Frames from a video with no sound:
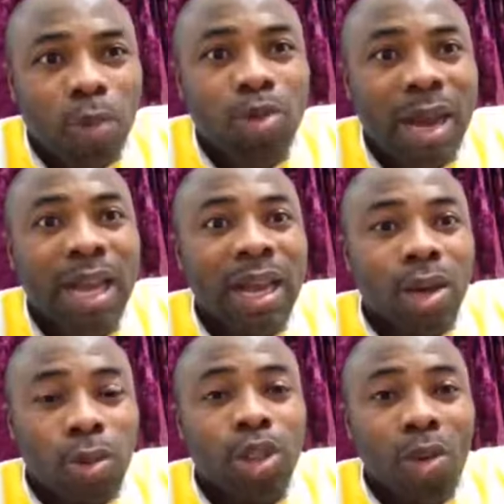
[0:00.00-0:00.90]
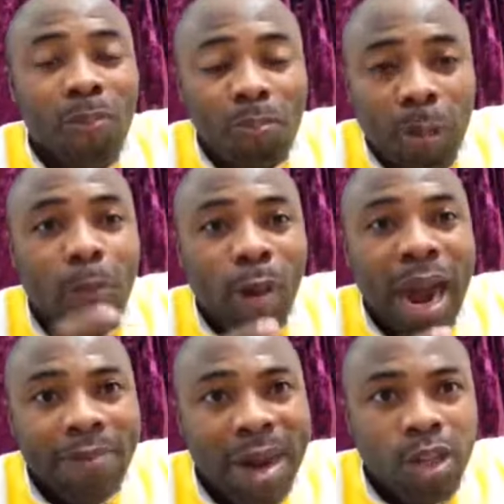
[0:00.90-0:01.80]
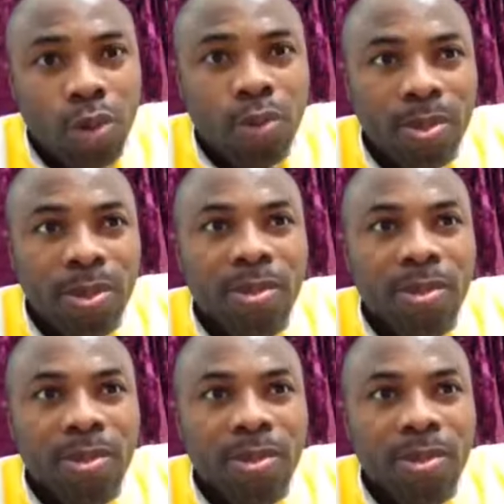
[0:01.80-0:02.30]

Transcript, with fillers: with your with your people around you.